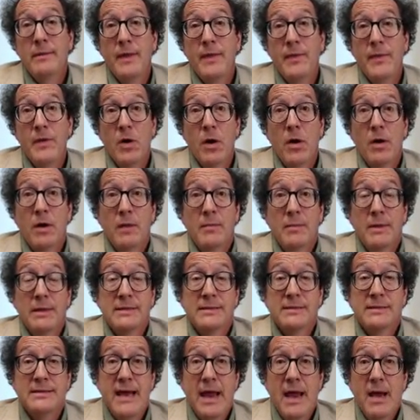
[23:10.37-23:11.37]
that the
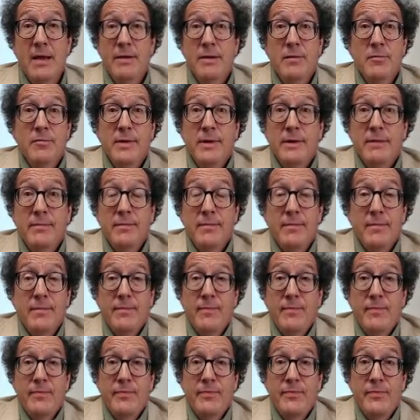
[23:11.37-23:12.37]
argument's sound, and we
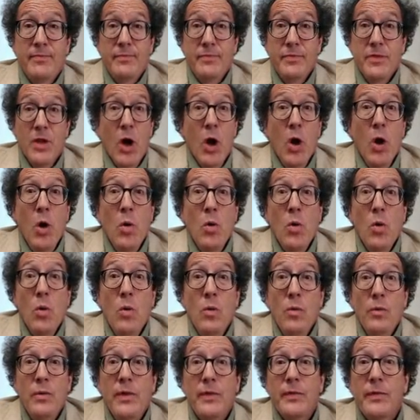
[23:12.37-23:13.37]

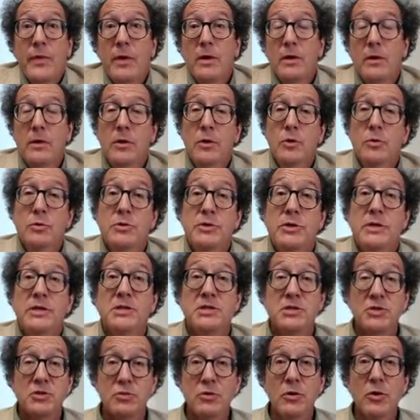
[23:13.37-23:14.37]
know that the conclusion
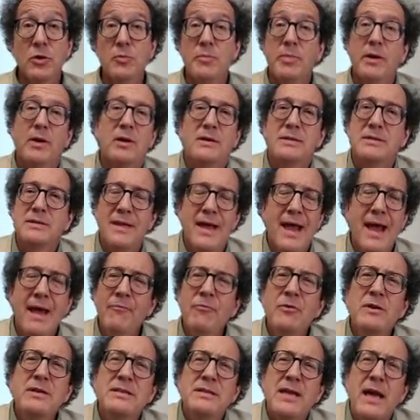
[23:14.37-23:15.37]
is true, because
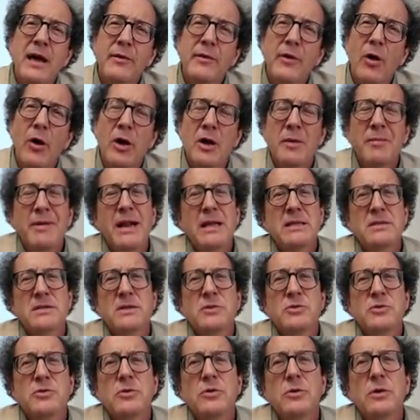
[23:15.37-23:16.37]
every sound argument has a
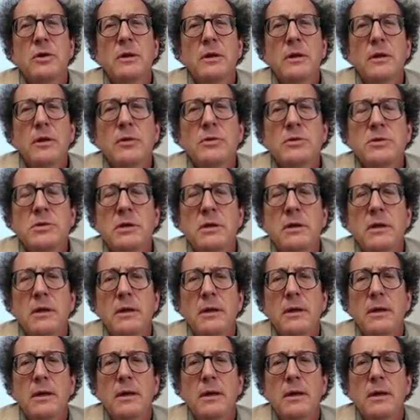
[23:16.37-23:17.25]
true conclusion.